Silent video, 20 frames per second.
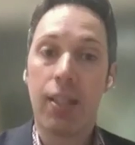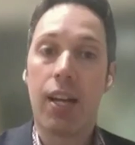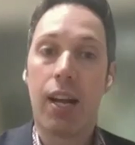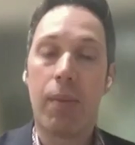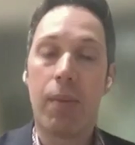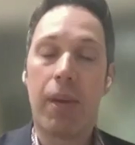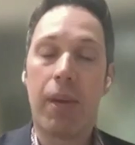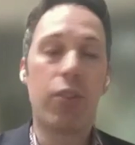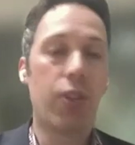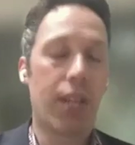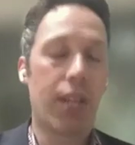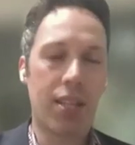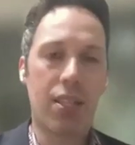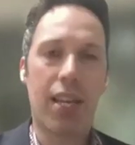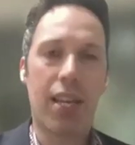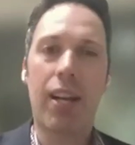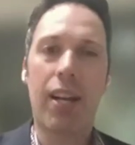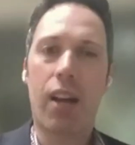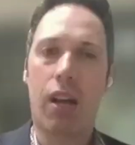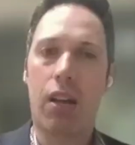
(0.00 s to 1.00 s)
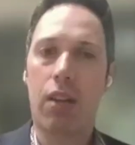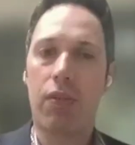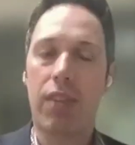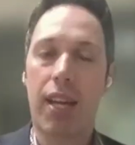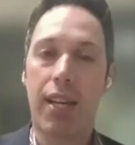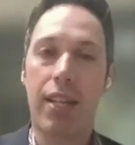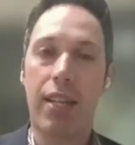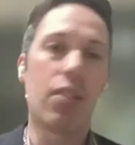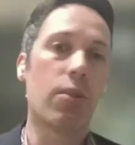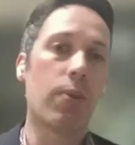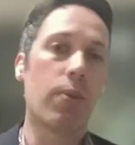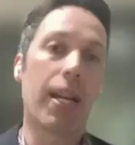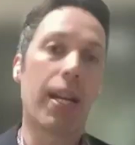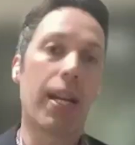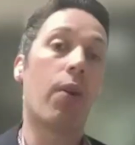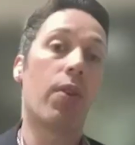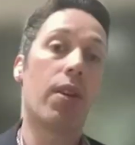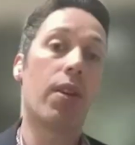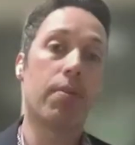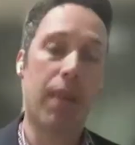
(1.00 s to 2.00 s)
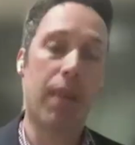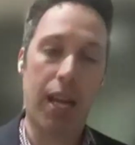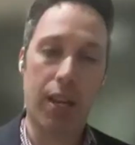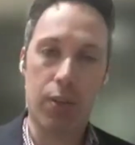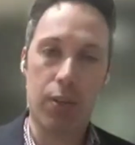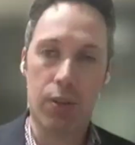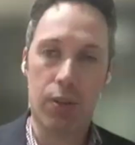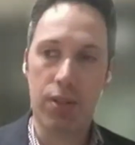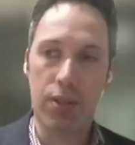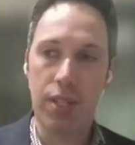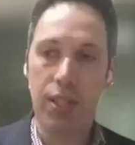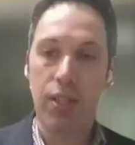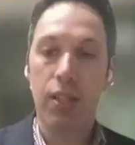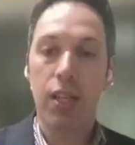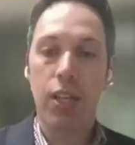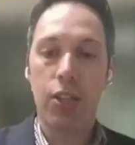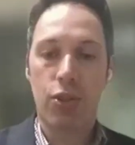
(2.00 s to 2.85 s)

um, and you can take all of that into account in models and